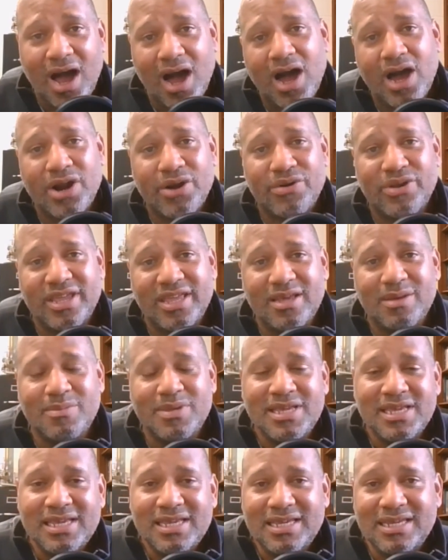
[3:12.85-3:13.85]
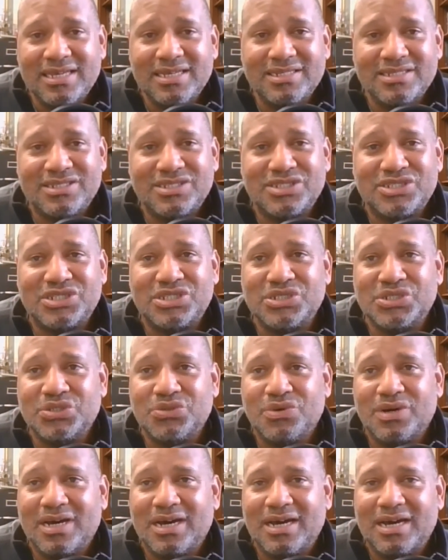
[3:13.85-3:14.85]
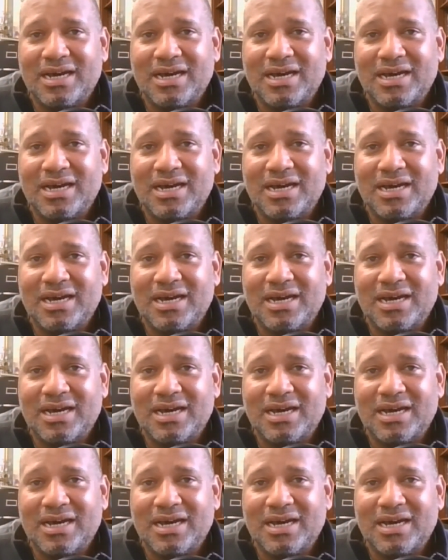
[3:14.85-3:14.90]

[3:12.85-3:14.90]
honor him is to